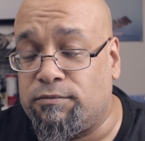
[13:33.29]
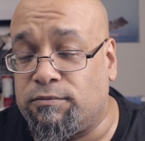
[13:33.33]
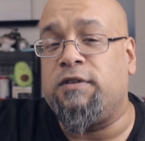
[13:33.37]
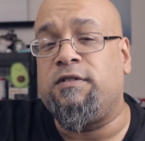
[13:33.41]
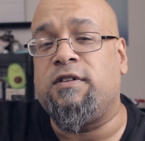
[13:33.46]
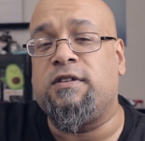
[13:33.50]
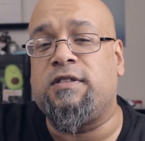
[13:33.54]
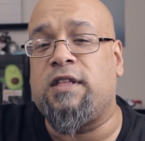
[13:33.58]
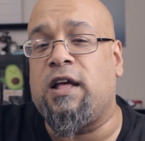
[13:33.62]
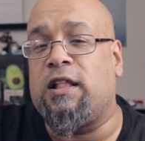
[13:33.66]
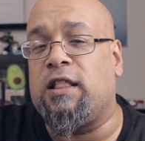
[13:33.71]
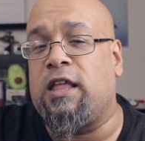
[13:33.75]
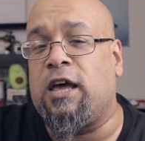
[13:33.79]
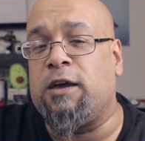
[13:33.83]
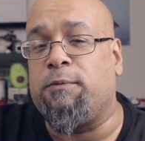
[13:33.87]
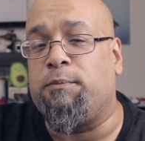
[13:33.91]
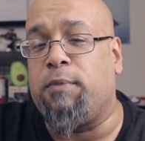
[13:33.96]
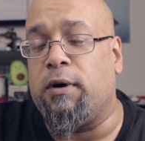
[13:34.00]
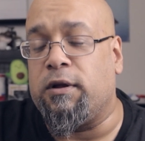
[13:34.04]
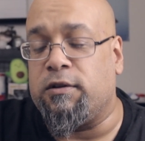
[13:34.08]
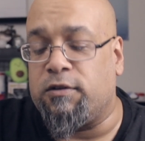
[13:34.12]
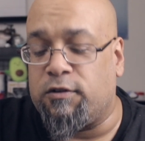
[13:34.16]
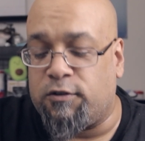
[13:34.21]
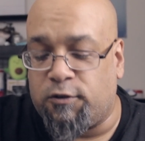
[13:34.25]
Please hit that
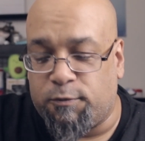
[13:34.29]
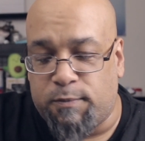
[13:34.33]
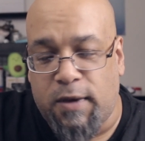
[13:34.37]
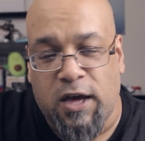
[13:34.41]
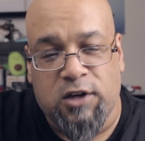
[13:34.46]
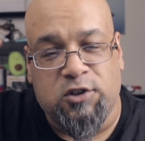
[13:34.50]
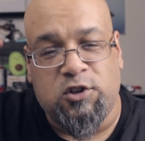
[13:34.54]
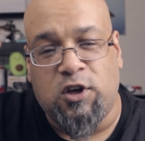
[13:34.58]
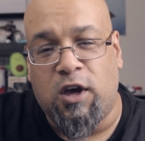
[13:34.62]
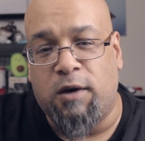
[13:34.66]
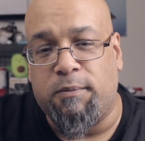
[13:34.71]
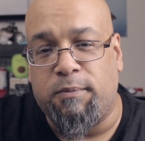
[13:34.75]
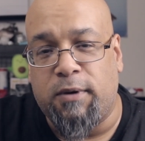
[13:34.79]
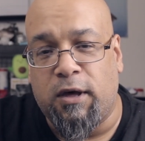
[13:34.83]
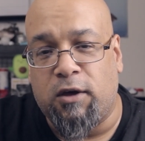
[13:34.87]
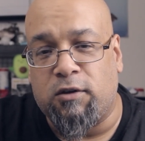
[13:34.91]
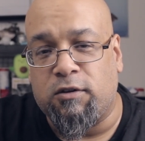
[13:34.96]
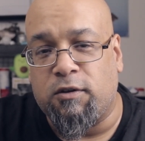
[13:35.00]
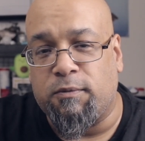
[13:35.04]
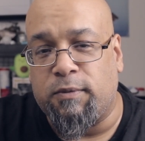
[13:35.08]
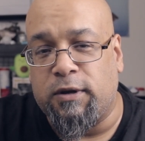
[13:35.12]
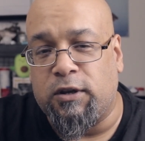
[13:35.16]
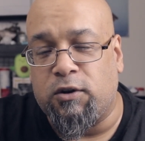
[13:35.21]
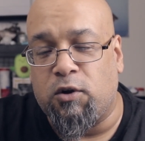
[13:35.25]
like button, smash that
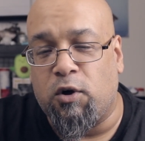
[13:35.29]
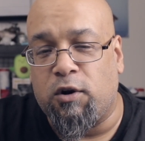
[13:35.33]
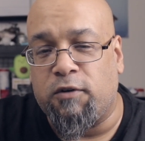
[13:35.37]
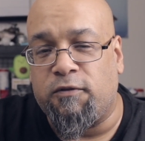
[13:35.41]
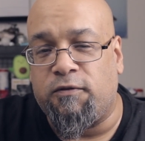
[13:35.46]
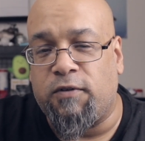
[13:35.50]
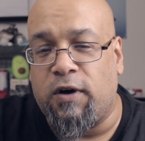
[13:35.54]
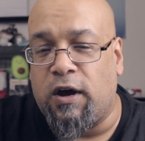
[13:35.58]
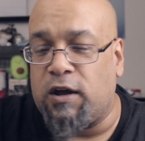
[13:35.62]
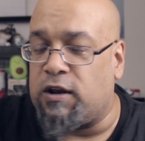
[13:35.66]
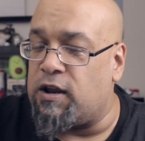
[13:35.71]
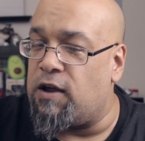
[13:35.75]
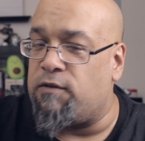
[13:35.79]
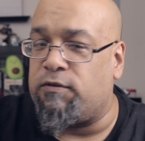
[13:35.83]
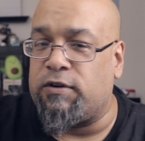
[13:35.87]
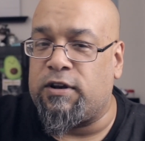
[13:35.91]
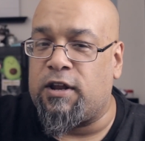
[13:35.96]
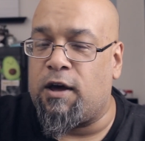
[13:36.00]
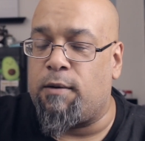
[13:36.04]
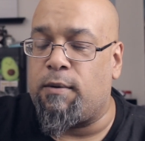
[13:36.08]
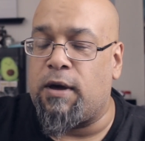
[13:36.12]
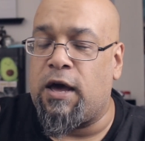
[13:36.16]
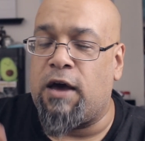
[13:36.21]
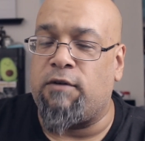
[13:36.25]
bell to be notified
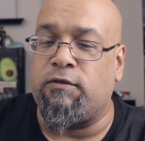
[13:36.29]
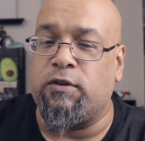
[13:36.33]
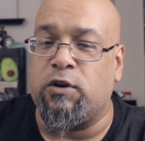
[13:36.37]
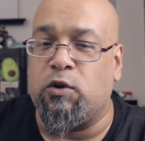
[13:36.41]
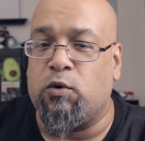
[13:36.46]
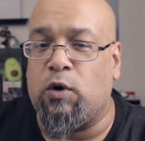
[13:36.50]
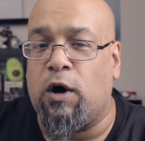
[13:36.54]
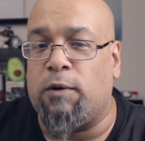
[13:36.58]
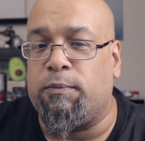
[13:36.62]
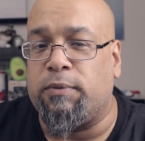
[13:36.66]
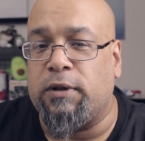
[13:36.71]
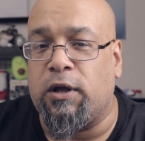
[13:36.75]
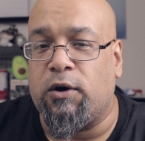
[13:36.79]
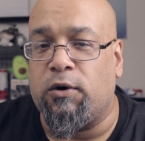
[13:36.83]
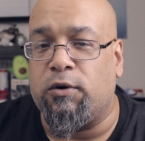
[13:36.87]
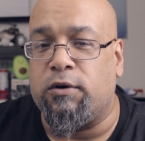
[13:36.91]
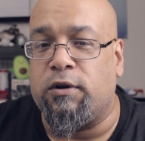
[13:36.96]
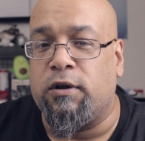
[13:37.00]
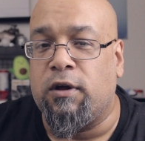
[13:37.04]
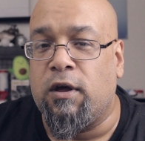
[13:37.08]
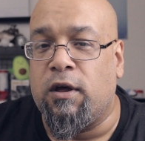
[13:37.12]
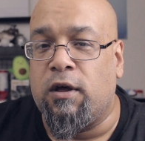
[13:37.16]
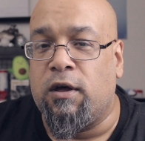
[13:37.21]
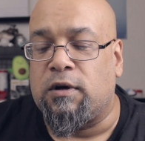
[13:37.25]
every time I have a new
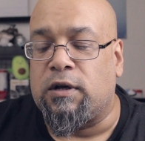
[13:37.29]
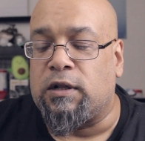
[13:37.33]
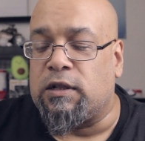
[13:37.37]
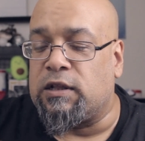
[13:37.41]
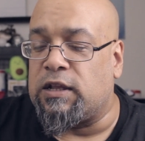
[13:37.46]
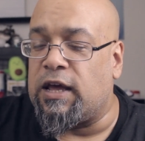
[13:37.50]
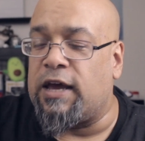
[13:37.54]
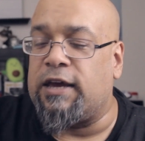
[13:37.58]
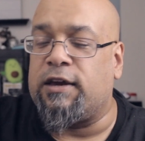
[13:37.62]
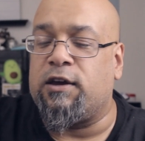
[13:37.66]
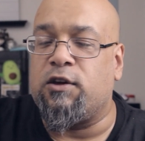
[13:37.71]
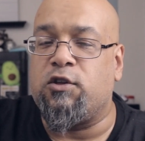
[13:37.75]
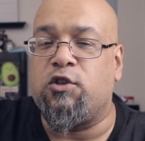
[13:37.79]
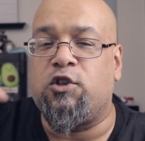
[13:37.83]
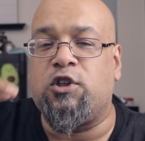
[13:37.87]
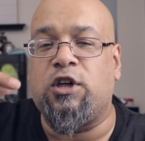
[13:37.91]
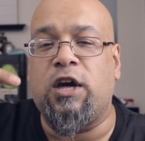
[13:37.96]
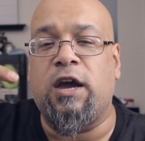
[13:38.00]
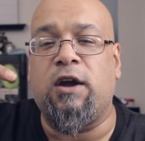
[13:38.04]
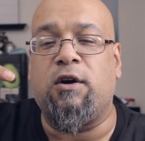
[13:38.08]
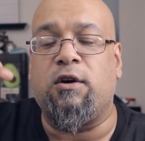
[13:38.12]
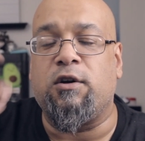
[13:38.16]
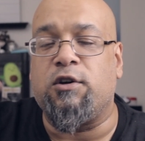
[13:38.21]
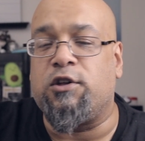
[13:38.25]
upload. Like
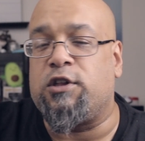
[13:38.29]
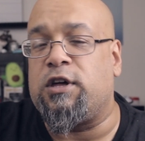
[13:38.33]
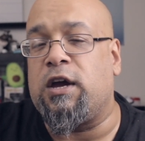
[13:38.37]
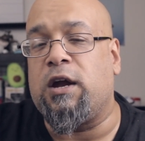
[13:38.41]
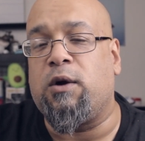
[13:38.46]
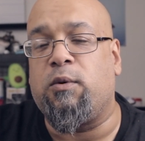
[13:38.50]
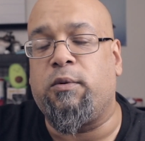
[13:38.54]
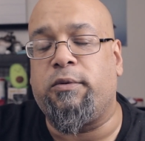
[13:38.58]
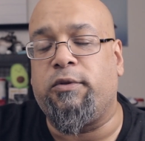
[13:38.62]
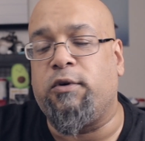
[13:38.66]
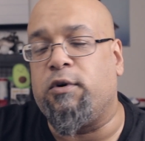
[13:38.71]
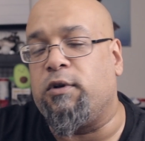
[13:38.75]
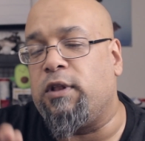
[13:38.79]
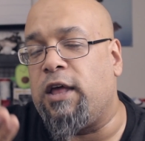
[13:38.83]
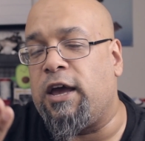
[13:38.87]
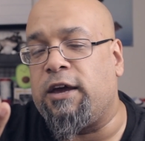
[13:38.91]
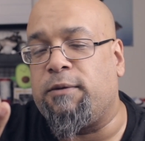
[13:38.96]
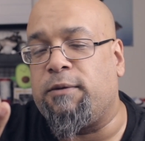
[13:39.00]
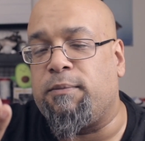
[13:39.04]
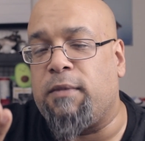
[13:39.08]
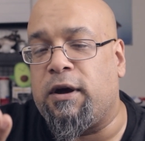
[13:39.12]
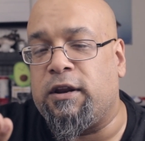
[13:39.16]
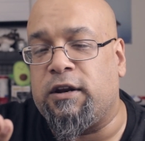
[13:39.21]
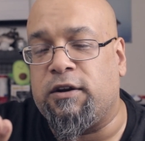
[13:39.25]
and share with your
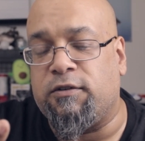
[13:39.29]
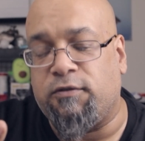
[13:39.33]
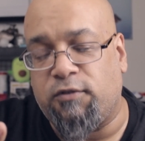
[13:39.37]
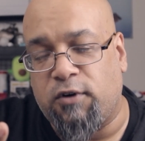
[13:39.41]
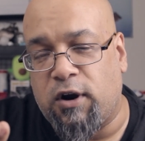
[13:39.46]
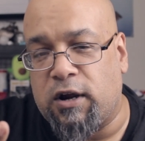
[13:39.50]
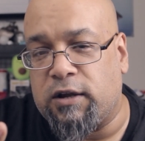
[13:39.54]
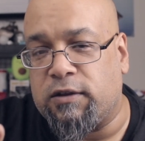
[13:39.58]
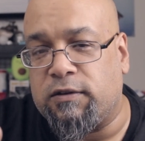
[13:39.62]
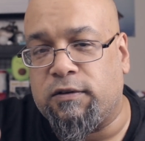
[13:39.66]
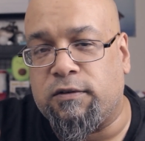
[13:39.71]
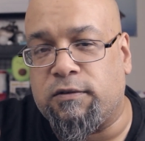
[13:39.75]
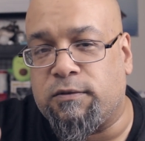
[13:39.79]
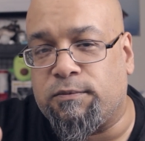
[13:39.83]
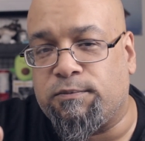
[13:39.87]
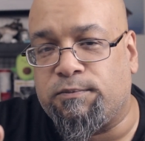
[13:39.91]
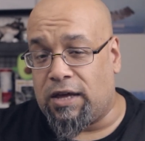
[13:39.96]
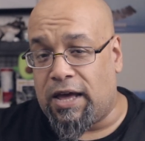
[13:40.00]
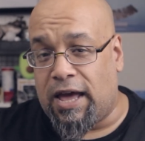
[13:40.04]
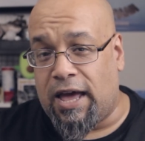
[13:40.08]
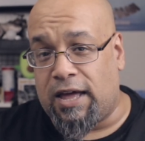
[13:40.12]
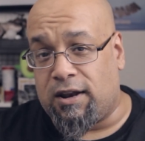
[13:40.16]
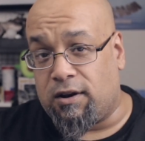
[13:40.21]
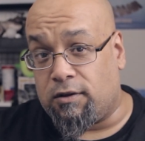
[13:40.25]
like-minded friends.
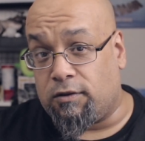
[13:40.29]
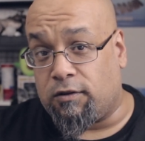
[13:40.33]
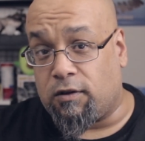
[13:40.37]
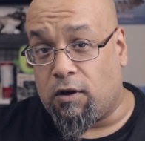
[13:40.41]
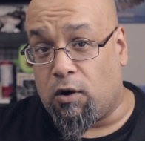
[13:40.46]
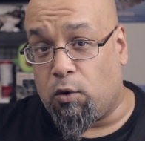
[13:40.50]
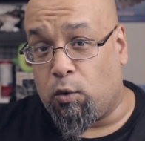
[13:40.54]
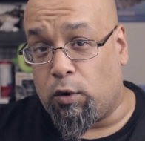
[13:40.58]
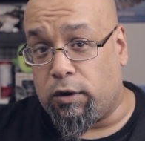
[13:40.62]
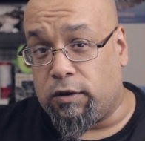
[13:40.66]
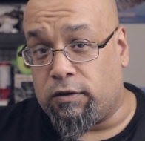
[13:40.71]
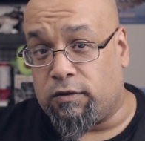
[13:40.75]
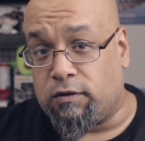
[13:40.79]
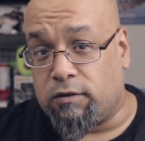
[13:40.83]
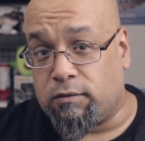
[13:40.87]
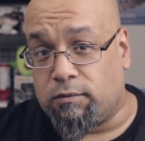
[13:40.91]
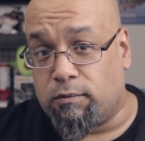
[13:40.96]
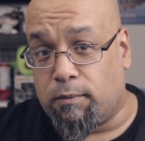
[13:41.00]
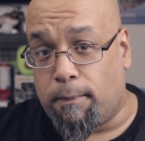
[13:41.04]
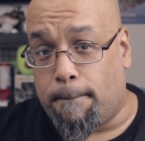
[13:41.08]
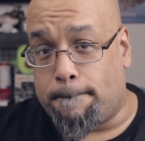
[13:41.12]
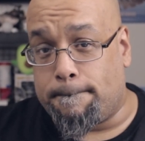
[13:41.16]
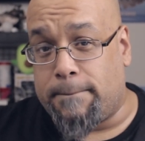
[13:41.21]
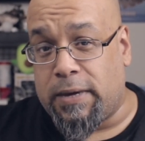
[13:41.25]
And as always,
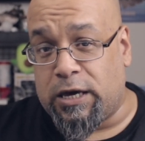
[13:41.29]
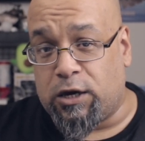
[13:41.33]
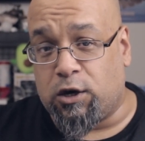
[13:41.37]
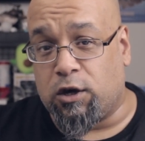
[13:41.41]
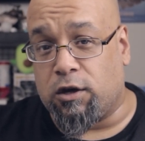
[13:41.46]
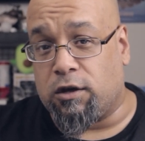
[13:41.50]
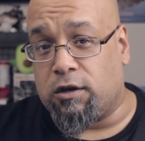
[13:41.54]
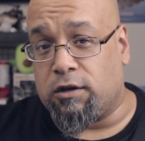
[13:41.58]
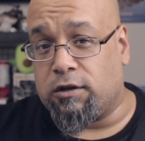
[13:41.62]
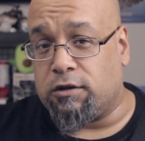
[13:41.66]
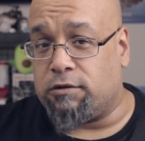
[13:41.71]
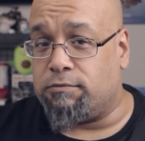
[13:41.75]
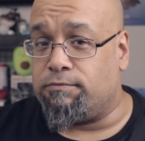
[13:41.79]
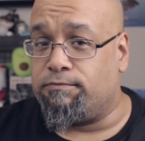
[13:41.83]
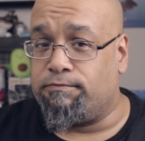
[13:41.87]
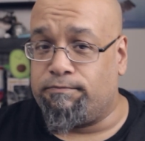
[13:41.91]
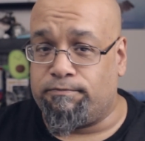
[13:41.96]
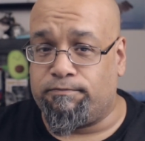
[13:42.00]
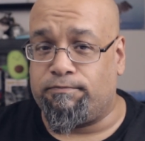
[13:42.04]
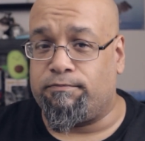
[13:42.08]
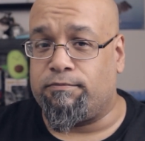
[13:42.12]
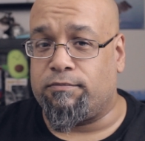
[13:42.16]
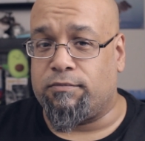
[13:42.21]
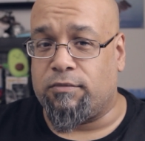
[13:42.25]
be good
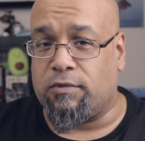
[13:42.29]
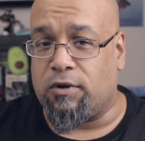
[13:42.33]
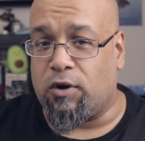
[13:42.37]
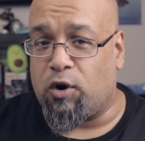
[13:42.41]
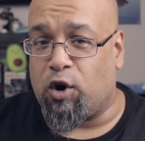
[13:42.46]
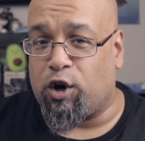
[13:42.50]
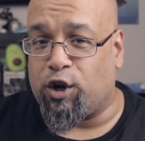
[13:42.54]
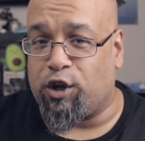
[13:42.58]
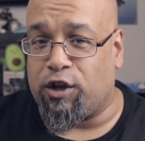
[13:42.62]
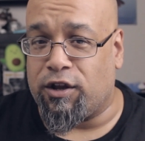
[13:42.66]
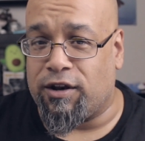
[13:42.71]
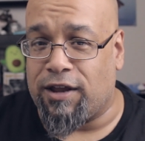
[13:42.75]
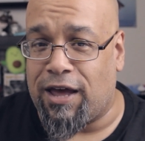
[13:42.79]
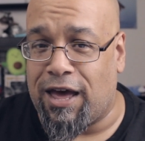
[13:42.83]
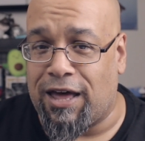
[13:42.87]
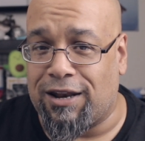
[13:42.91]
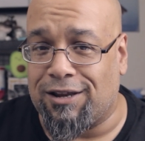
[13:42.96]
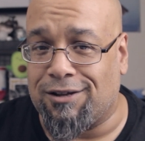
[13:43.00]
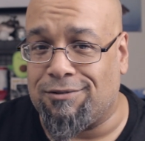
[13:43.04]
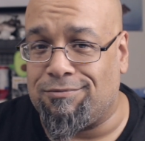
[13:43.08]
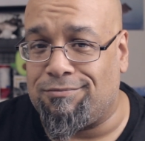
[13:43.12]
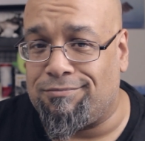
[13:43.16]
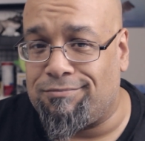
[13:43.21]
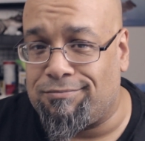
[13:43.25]
or good
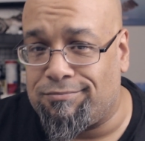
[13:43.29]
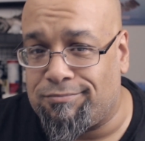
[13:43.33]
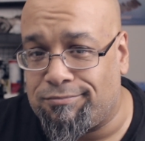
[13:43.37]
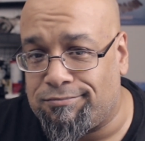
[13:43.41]
at it.